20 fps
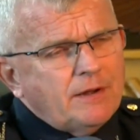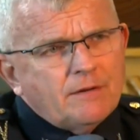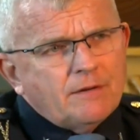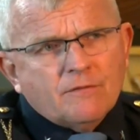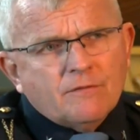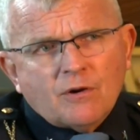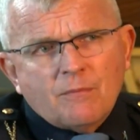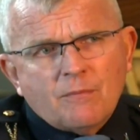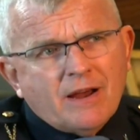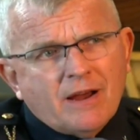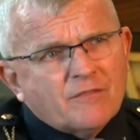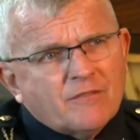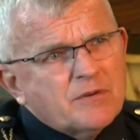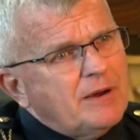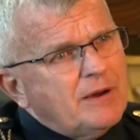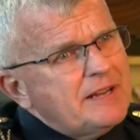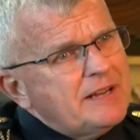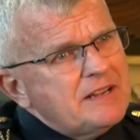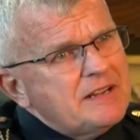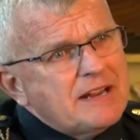the
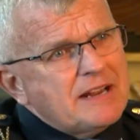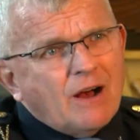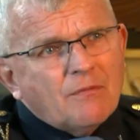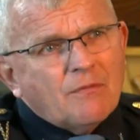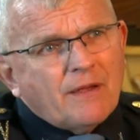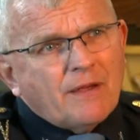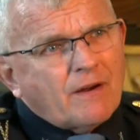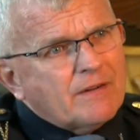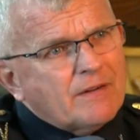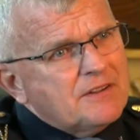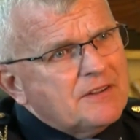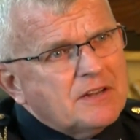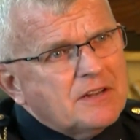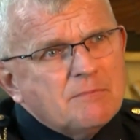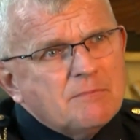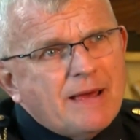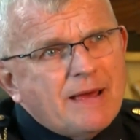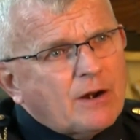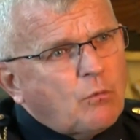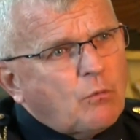commitment from
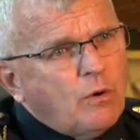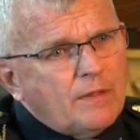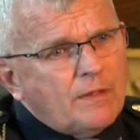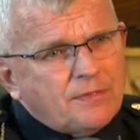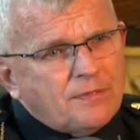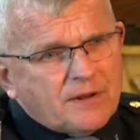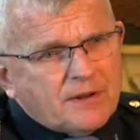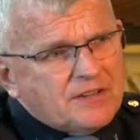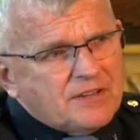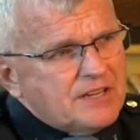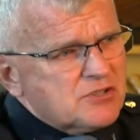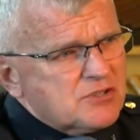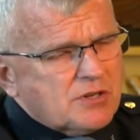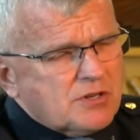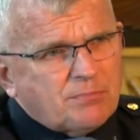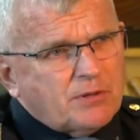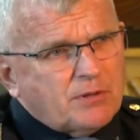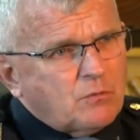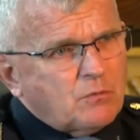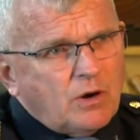everybody down there, and it didn't
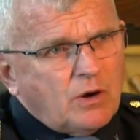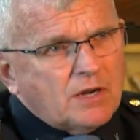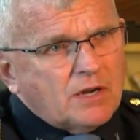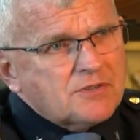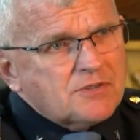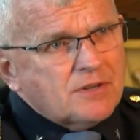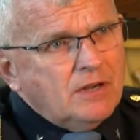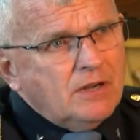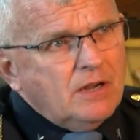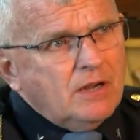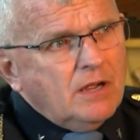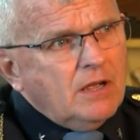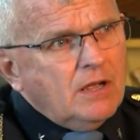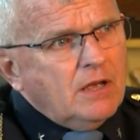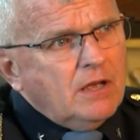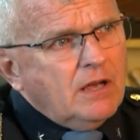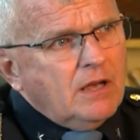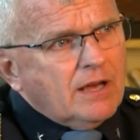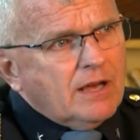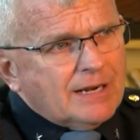matter what the
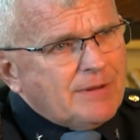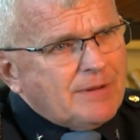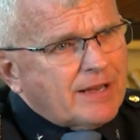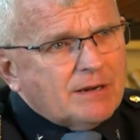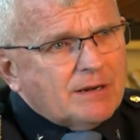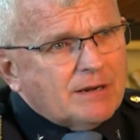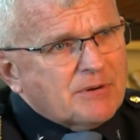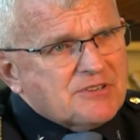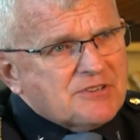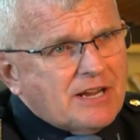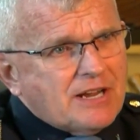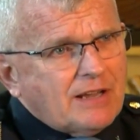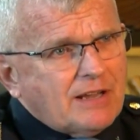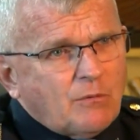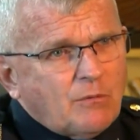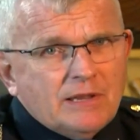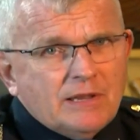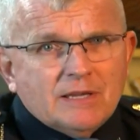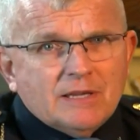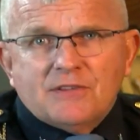discipline was.
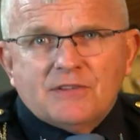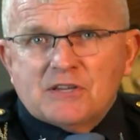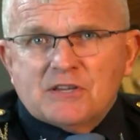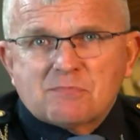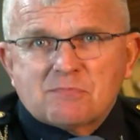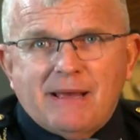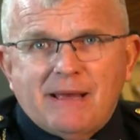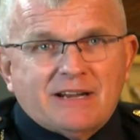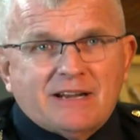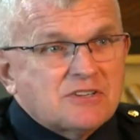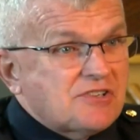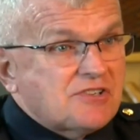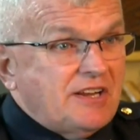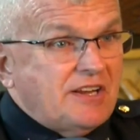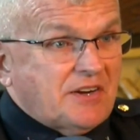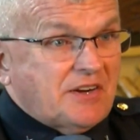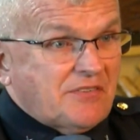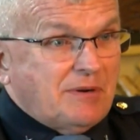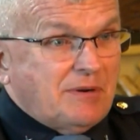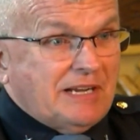And I'm not going to pretend like we
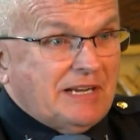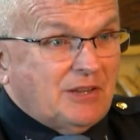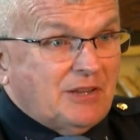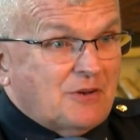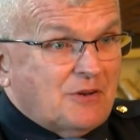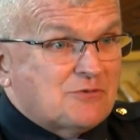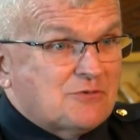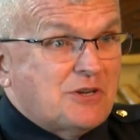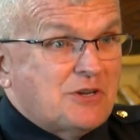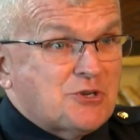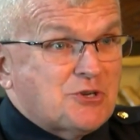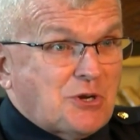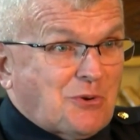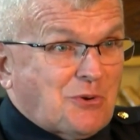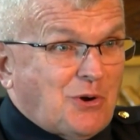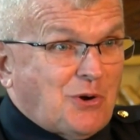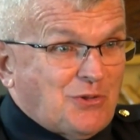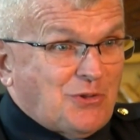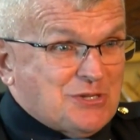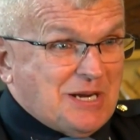live in this panacea and
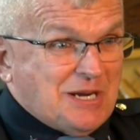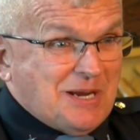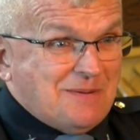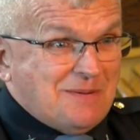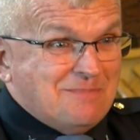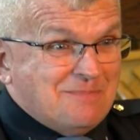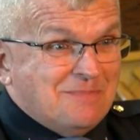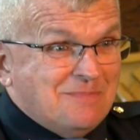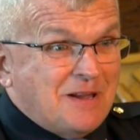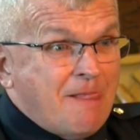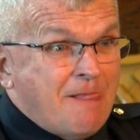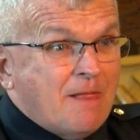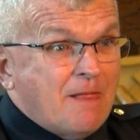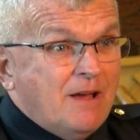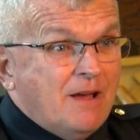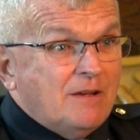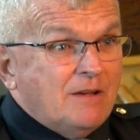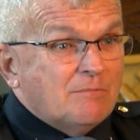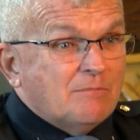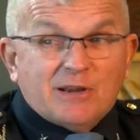everybody loves each other
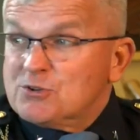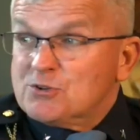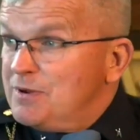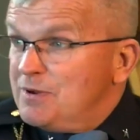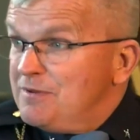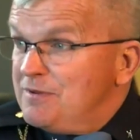all the time.